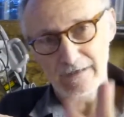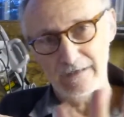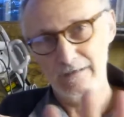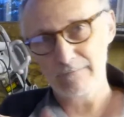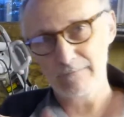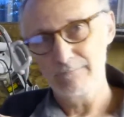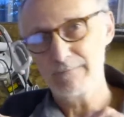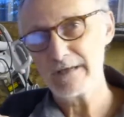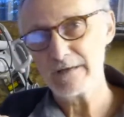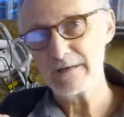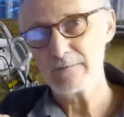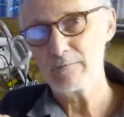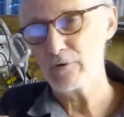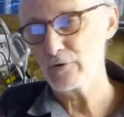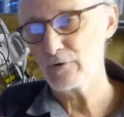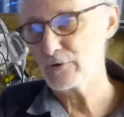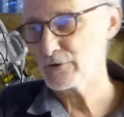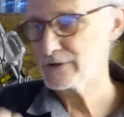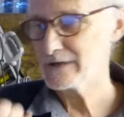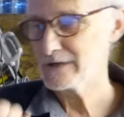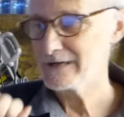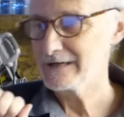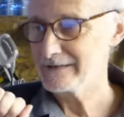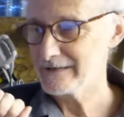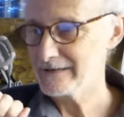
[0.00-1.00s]
and a big
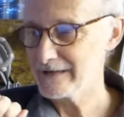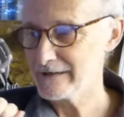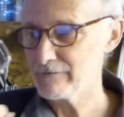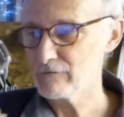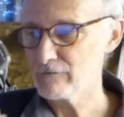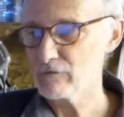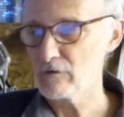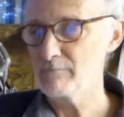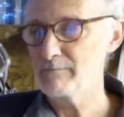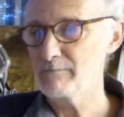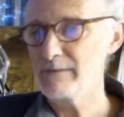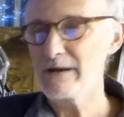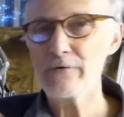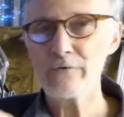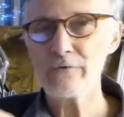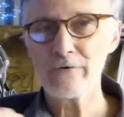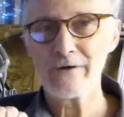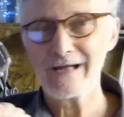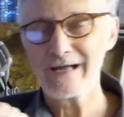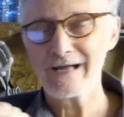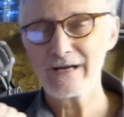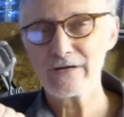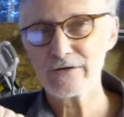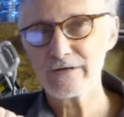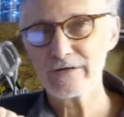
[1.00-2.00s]
push leads to a big
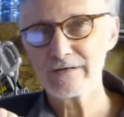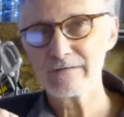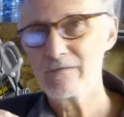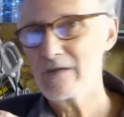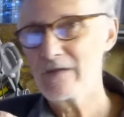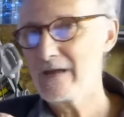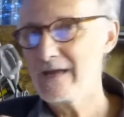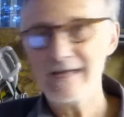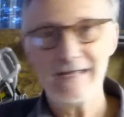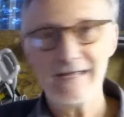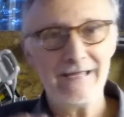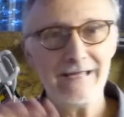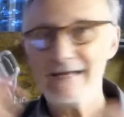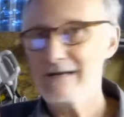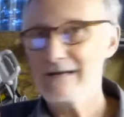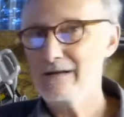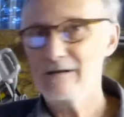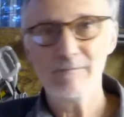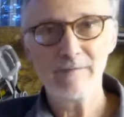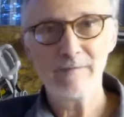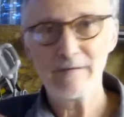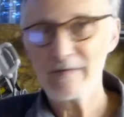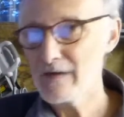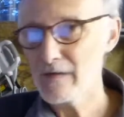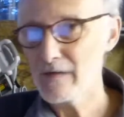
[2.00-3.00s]
reaction. It
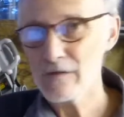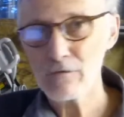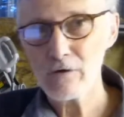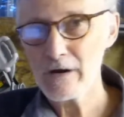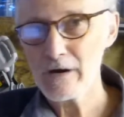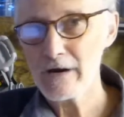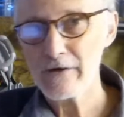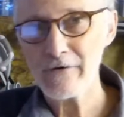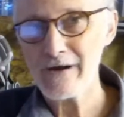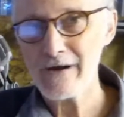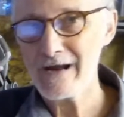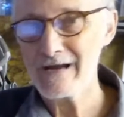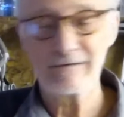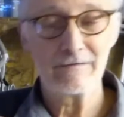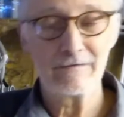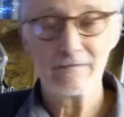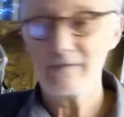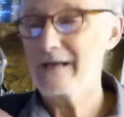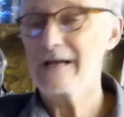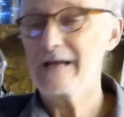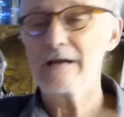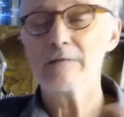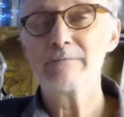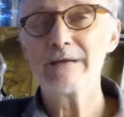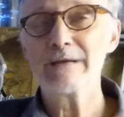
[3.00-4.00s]
can be the other way around.
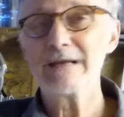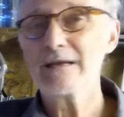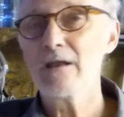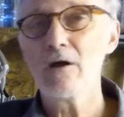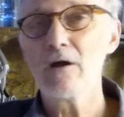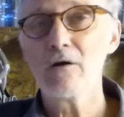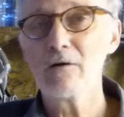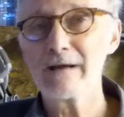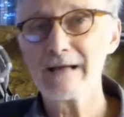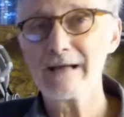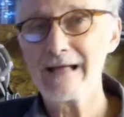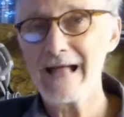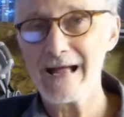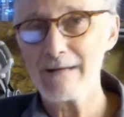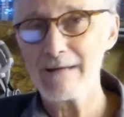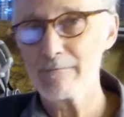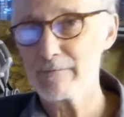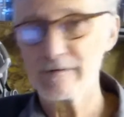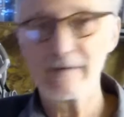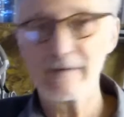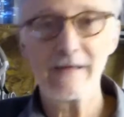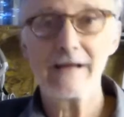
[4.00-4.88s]
There can be long gaps,